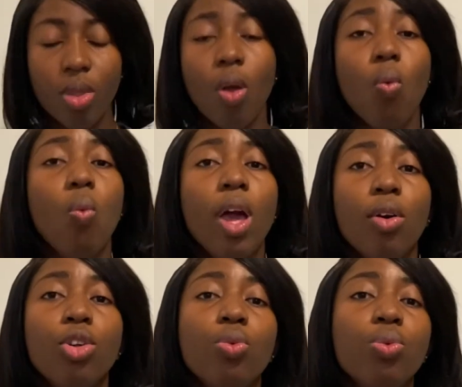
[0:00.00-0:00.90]
well
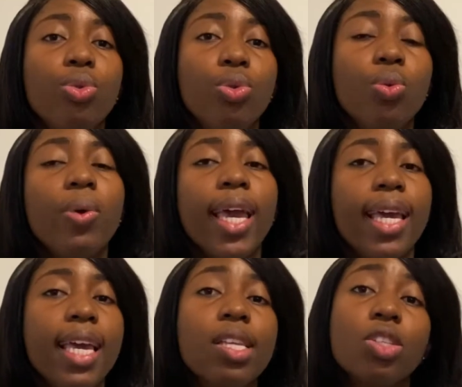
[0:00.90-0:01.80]
you will do
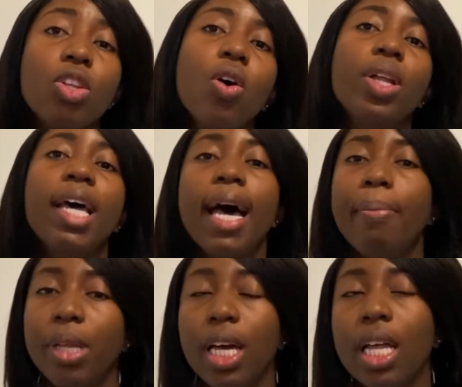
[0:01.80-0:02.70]
against the other
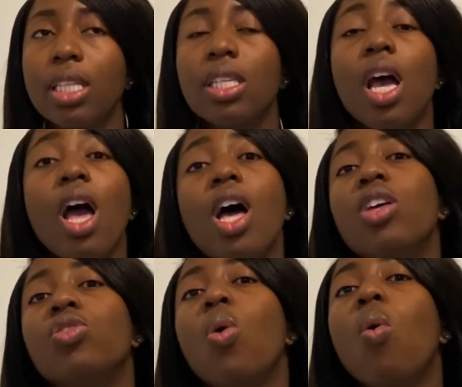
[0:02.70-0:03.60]
applicants.
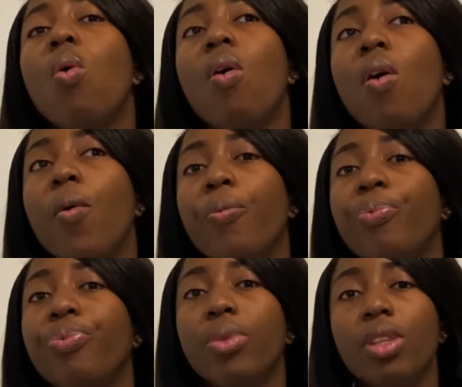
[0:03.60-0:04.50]
So
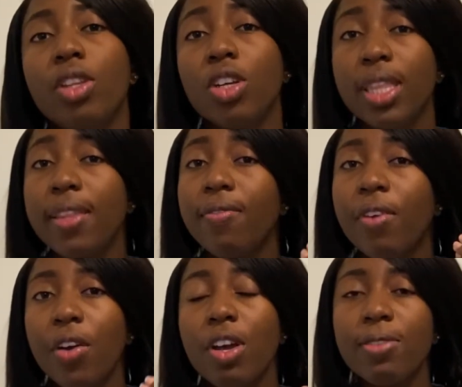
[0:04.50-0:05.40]
the
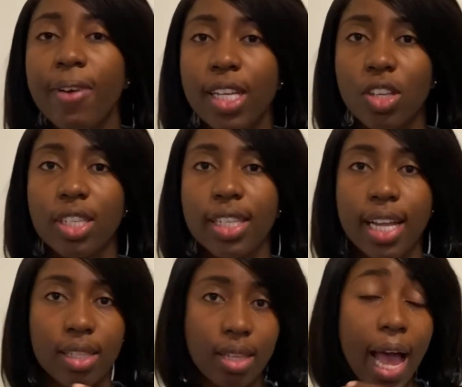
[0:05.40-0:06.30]
various factors
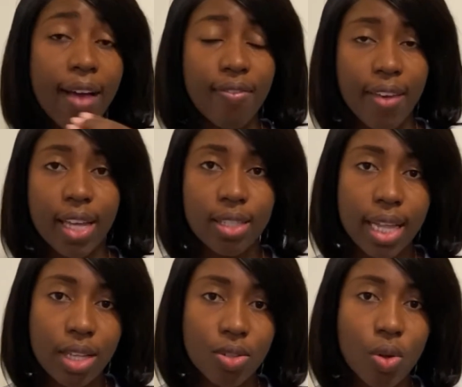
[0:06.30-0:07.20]
that affect
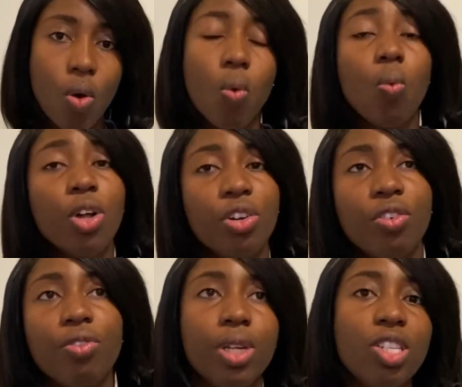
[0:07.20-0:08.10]
that score, one
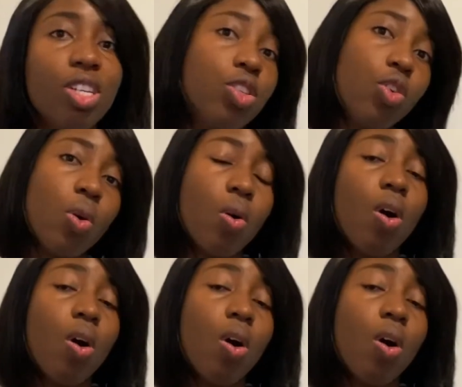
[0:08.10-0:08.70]
of which is your